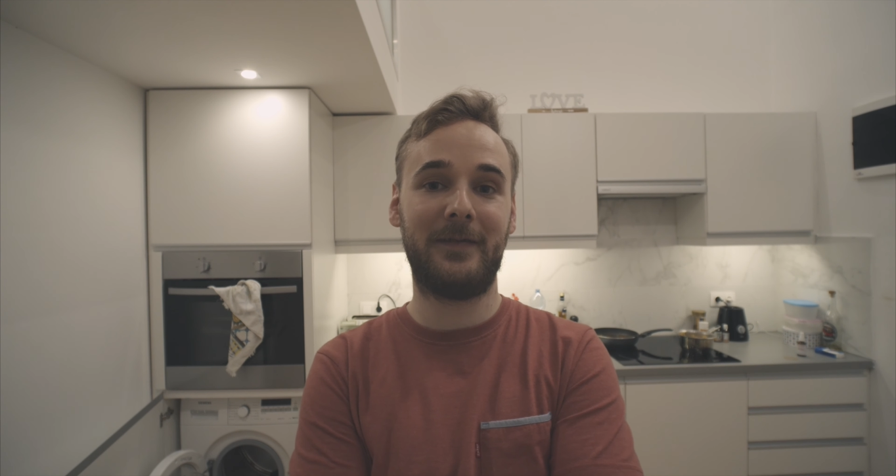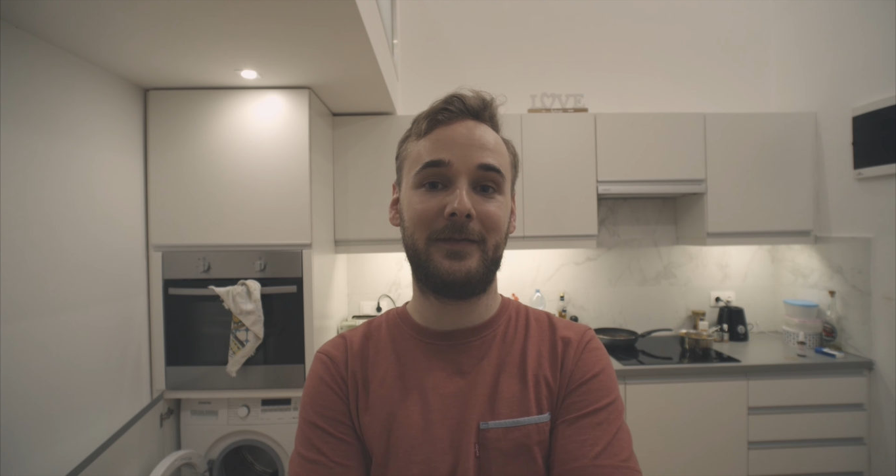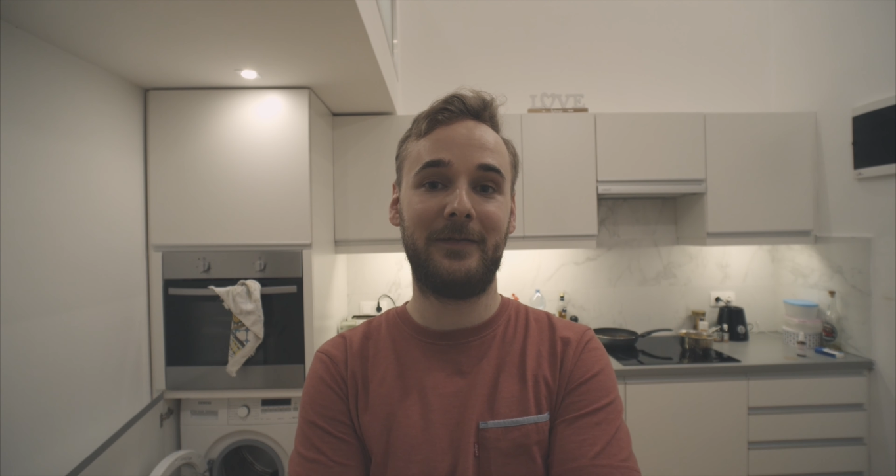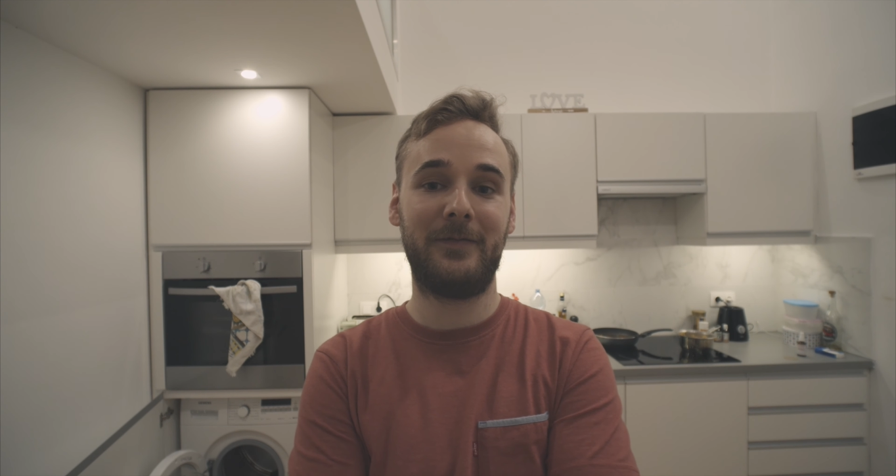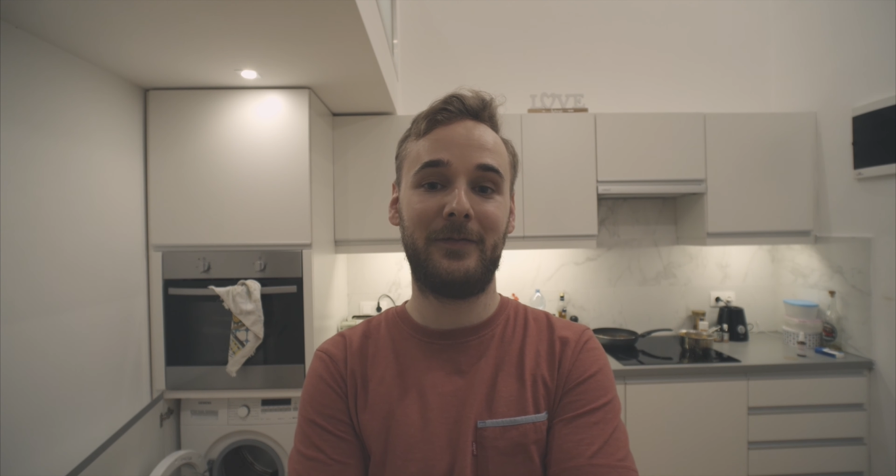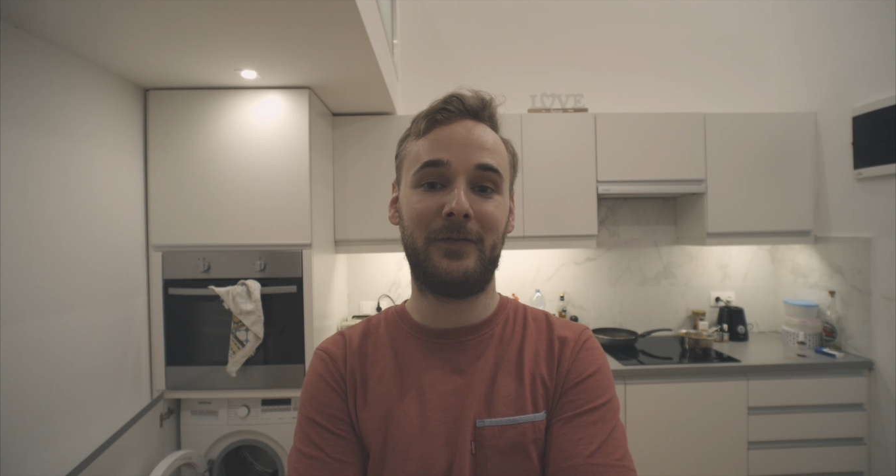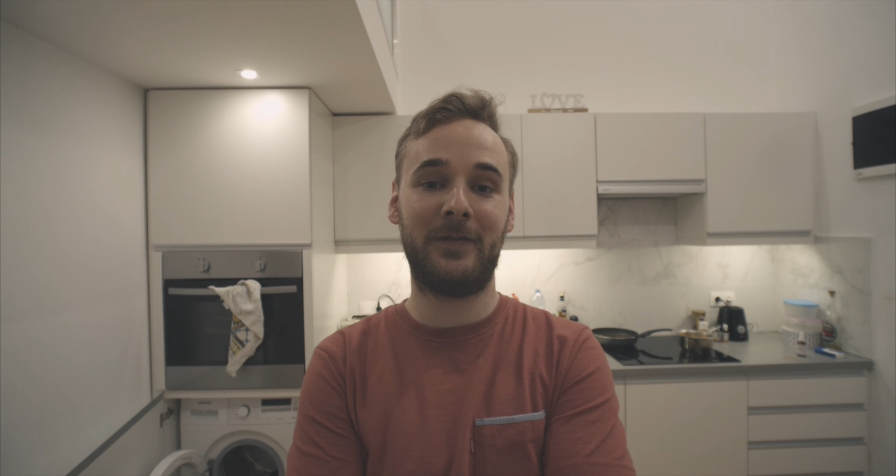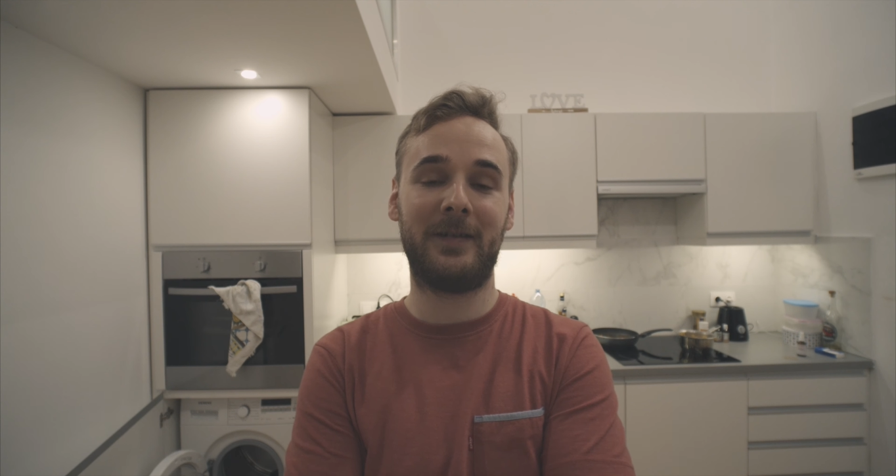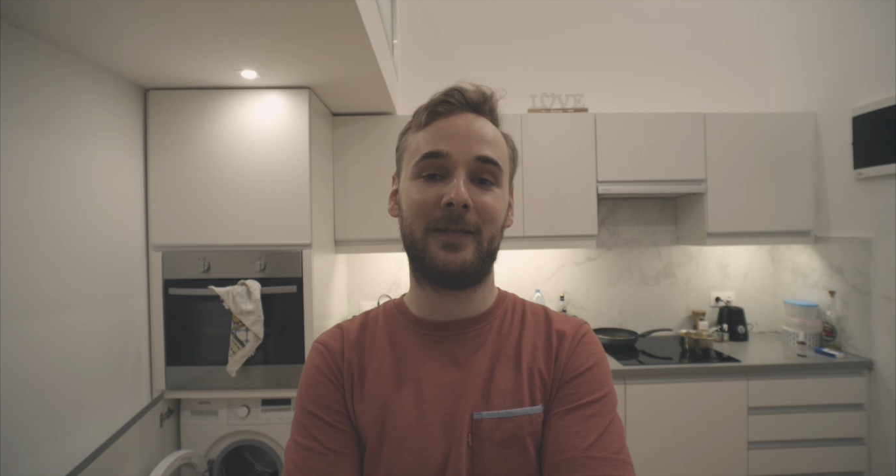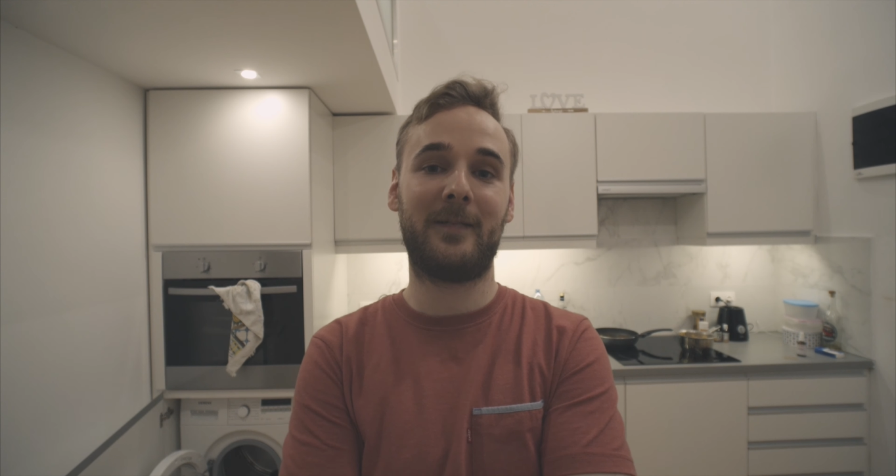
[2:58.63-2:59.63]
there or
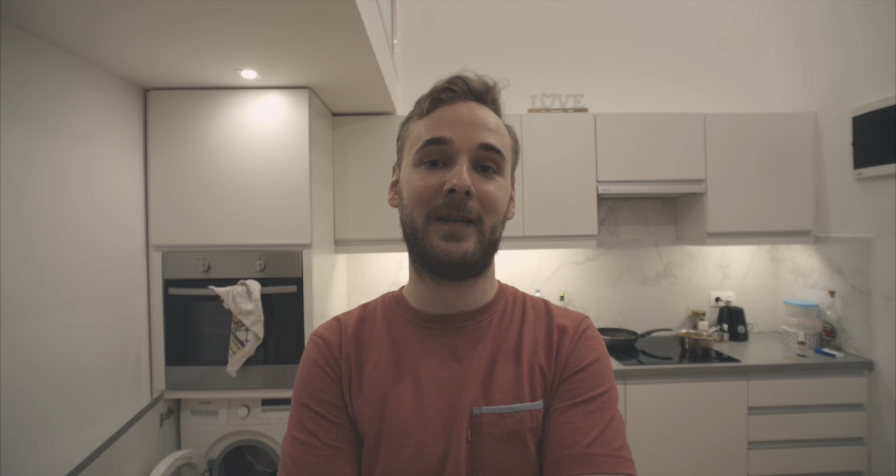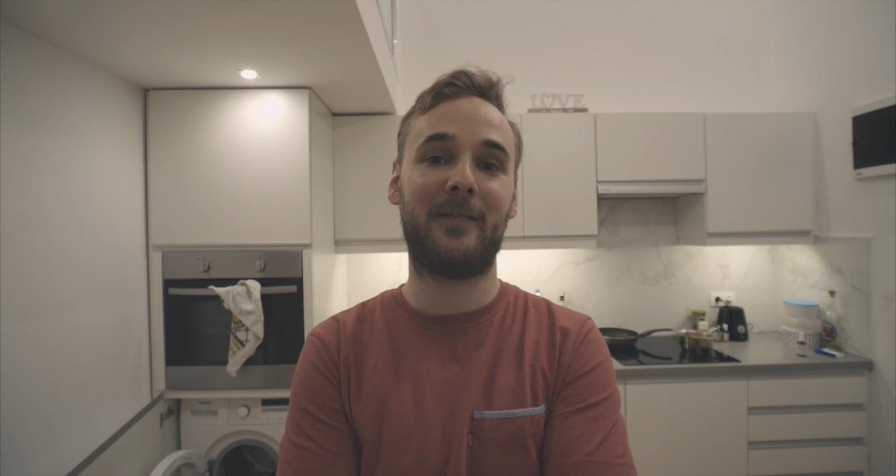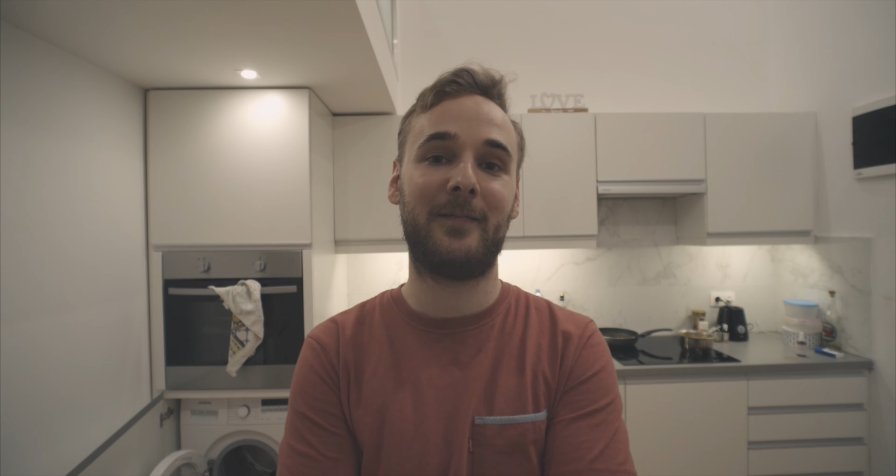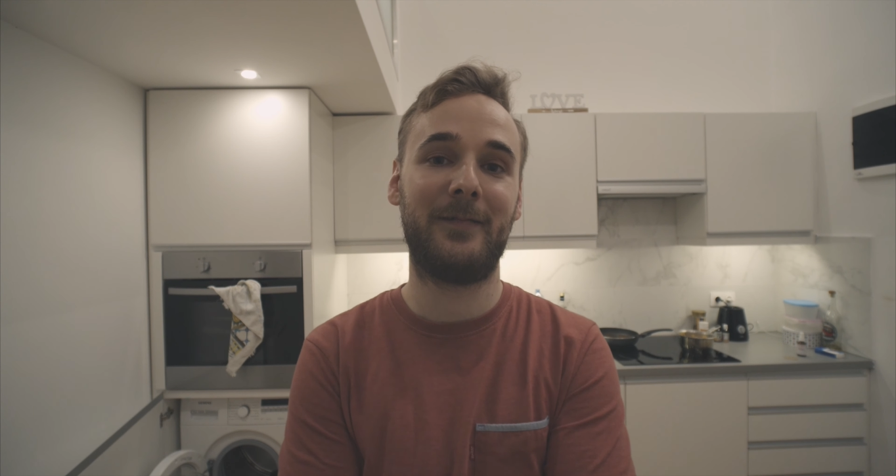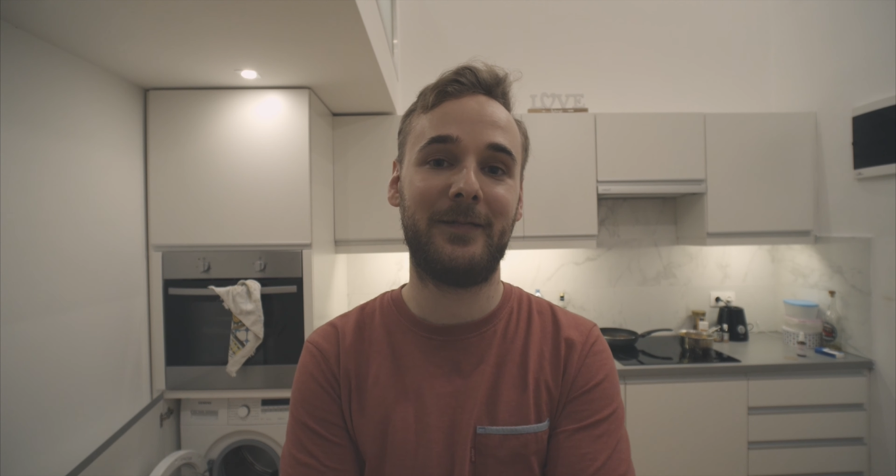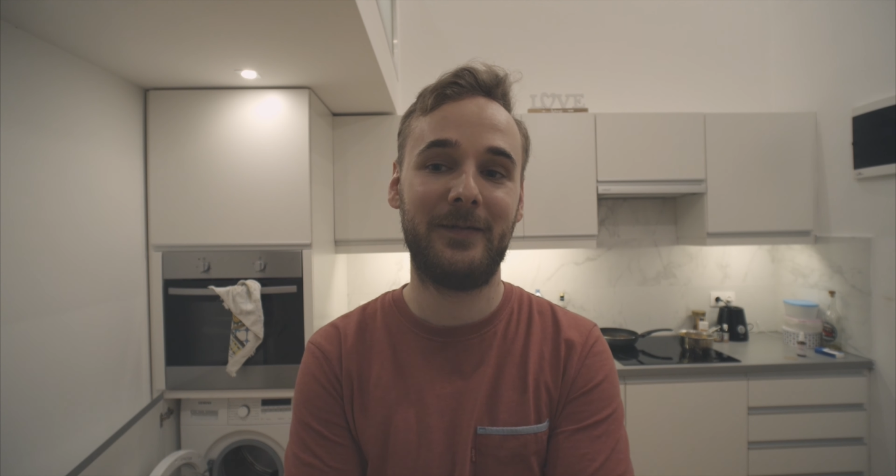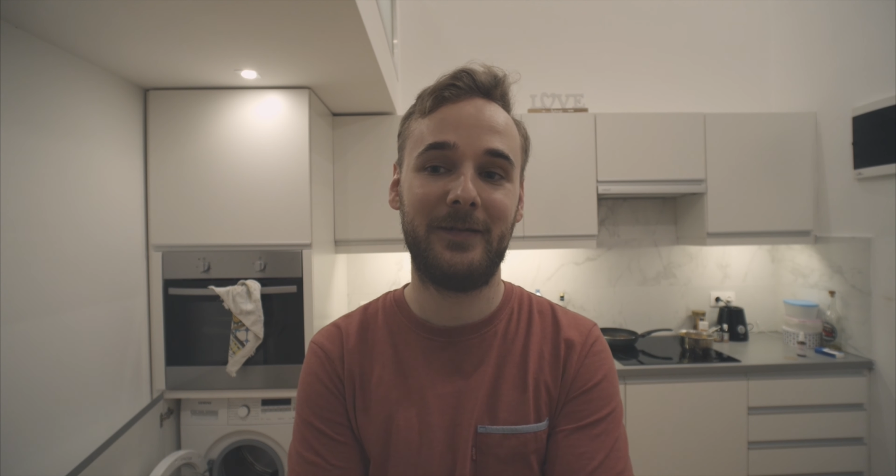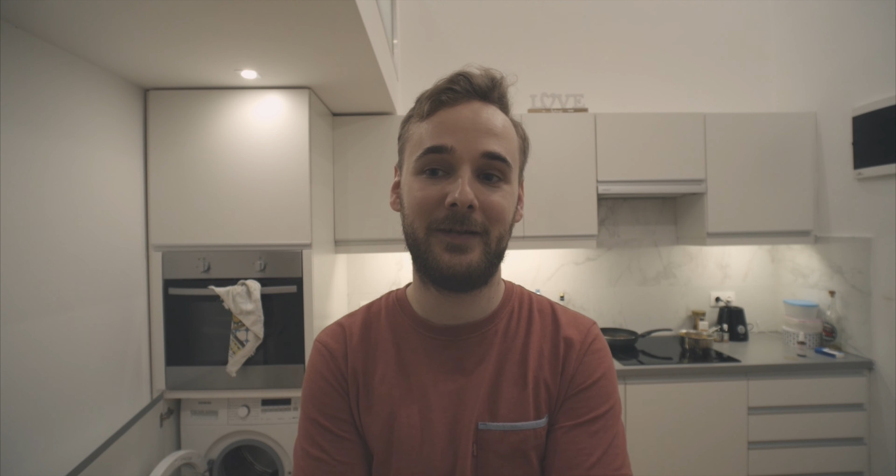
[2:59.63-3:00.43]
it gets cancelled.